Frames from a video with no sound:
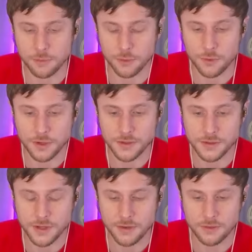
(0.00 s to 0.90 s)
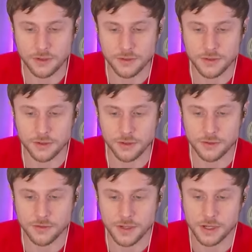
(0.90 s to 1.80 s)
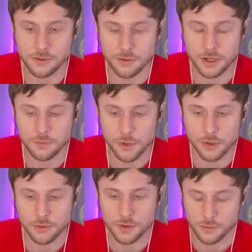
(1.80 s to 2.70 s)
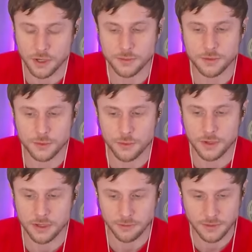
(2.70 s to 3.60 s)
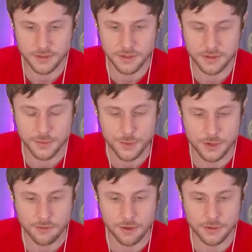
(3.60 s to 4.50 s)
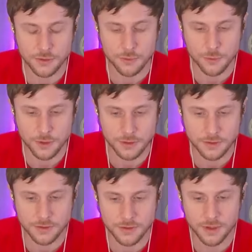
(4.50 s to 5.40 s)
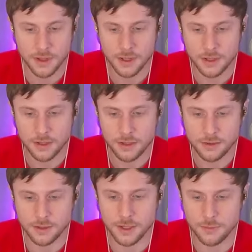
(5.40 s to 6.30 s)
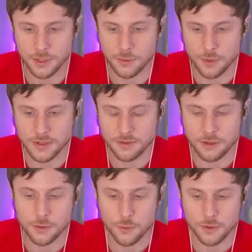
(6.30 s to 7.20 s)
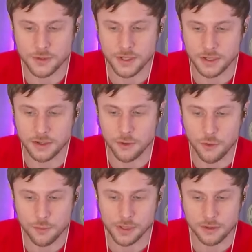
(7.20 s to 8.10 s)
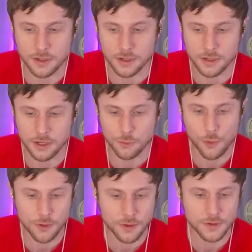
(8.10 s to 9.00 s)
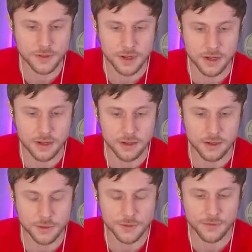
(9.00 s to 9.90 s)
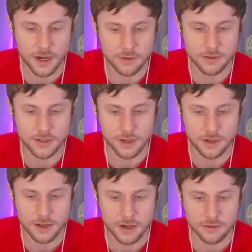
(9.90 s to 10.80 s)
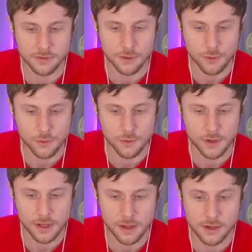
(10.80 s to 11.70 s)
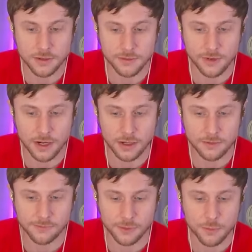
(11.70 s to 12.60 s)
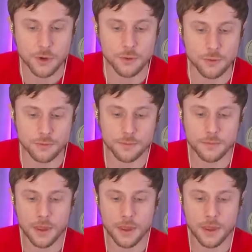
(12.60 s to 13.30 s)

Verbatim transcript: have been raising safety concerns, including mold and respiratory illnesses among electrical workers the company recently quarantined a whole building, and workers say it is finally tearing out the whole HVAC for mold.